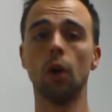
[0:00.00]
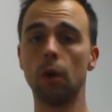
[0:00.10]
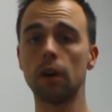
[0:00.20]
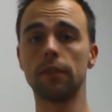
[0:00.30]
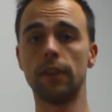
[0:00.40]

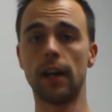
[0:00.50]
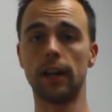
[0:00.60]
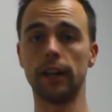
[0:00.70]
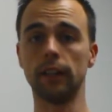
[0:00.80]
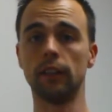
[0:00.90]
go off of
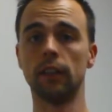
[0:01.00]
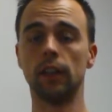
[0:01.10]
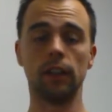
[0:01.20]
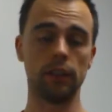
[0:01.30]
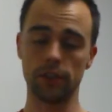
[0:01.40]
that height.
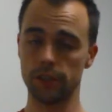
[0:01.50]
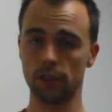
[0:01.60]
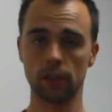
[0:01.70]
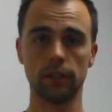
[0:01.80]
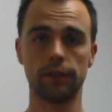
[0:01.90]
You're
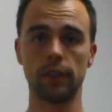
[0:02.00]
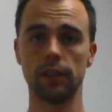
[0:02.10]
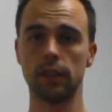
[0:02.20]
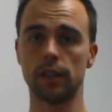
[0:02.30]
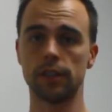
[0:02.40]
still going to
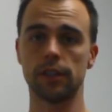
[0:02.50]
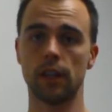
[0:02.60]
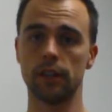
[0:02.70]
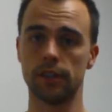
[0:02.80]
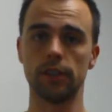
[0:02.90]
feel the other
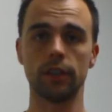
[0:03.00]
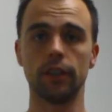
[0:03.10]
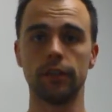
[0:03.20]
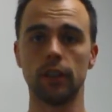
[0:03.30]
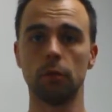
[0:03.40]
side, you're still
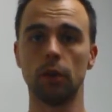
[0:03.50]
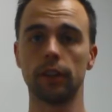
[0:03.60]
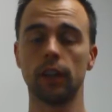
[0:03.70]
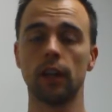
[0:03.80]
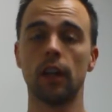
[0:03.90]
going to feel it
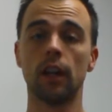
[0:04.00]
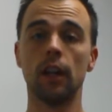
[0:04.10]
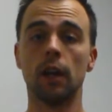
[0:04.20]
working,